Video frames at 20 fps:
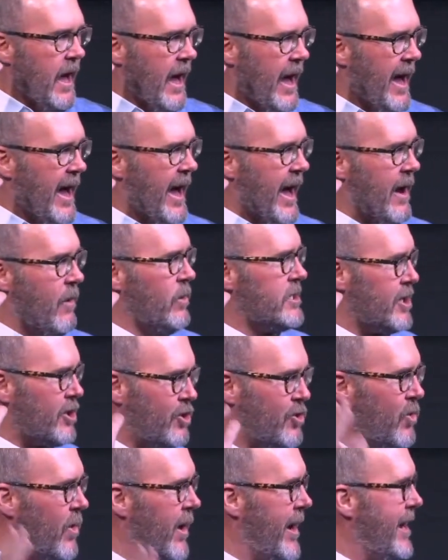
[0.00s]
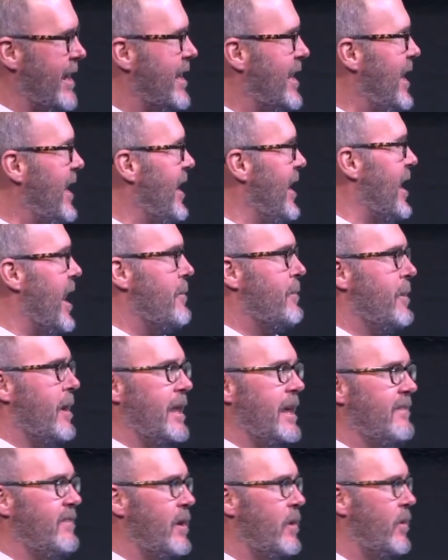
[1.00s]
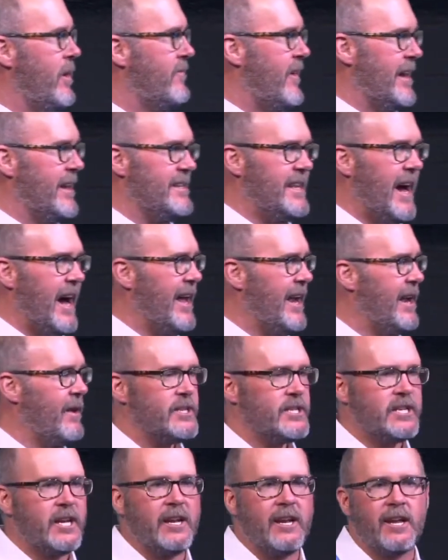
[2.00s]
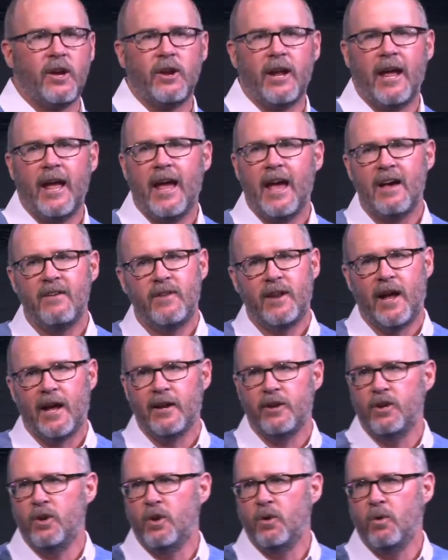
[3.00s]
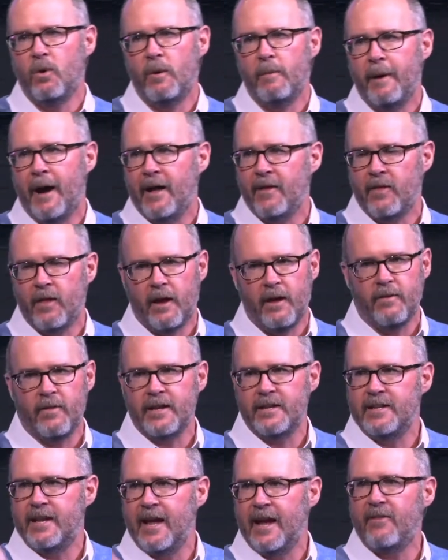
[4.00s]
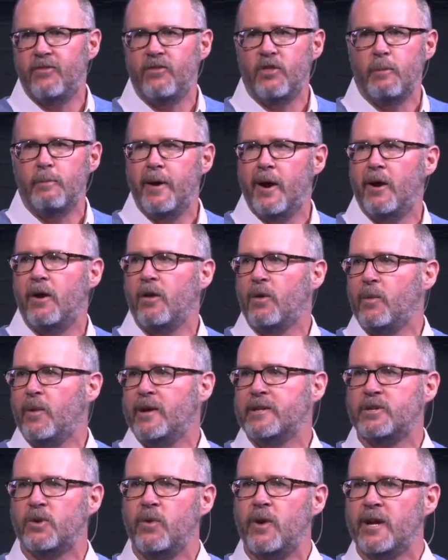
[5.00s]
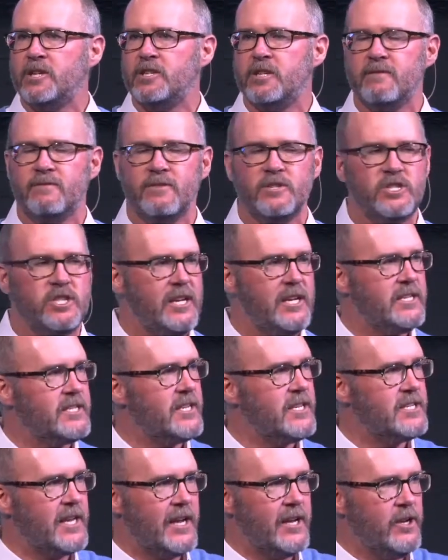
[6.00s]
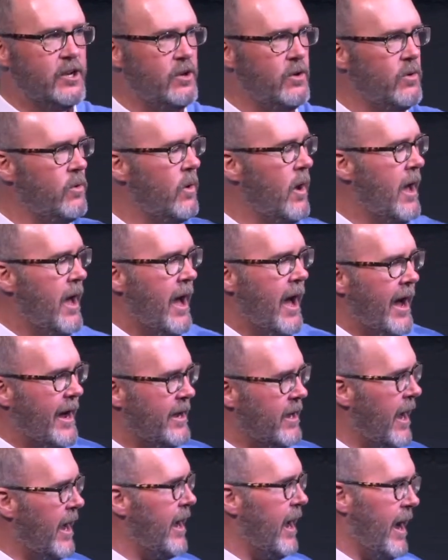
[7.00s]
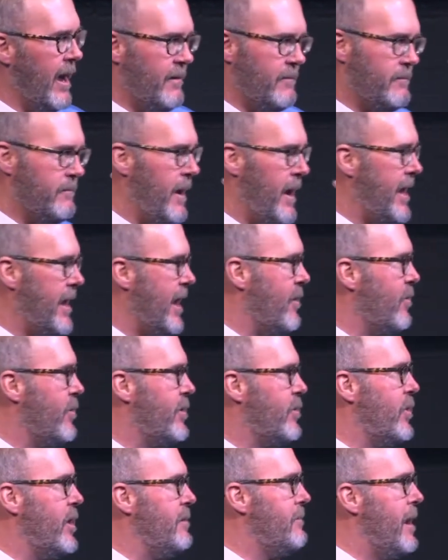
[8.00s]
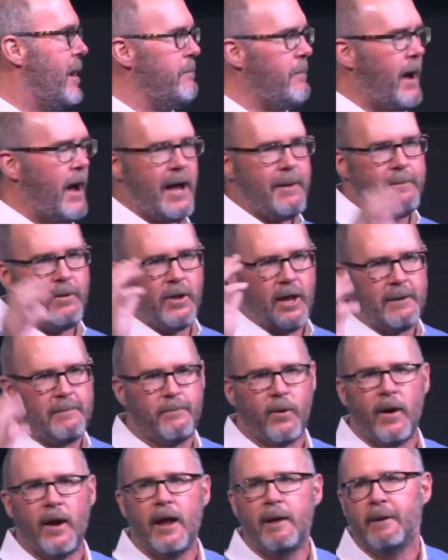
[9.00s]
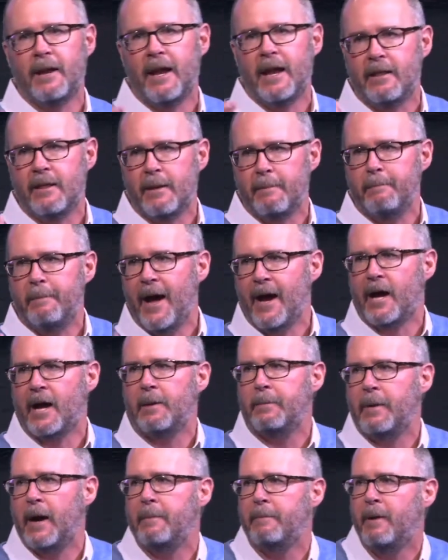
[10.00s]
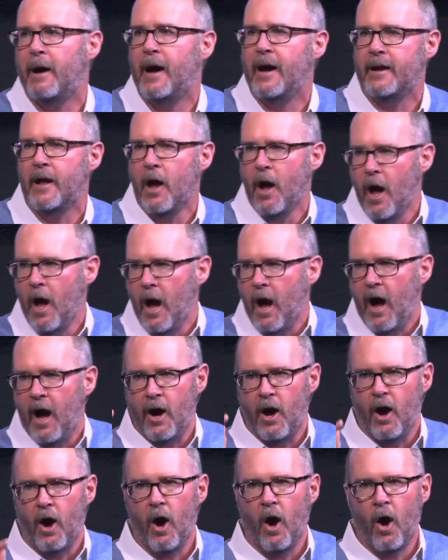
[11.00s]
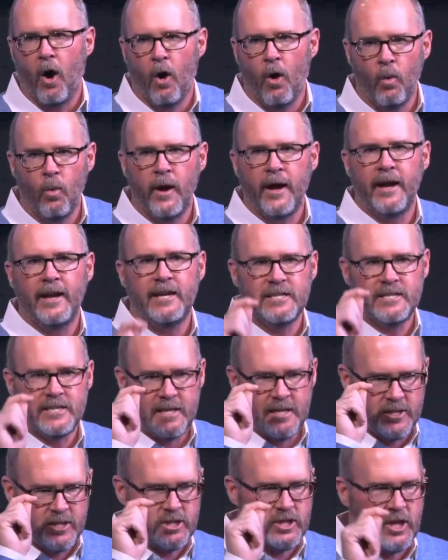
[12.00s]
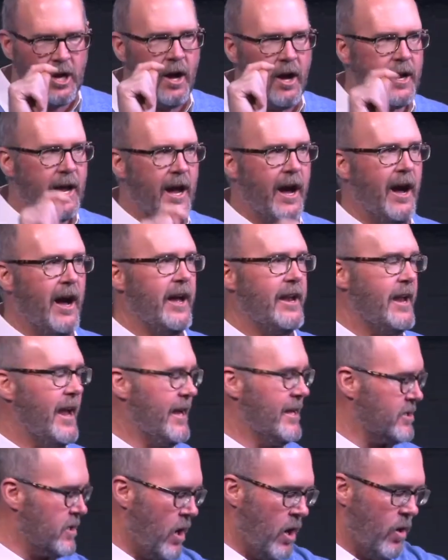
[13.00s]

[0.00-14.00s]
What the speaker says: I was a great kid. I believed that if I died, I was going to go to heaven. I knew about the death, the burial, the resurrection of Jesus. I knew, I would read my Bible, I'd pray, but in the back of my mind, I always saw God as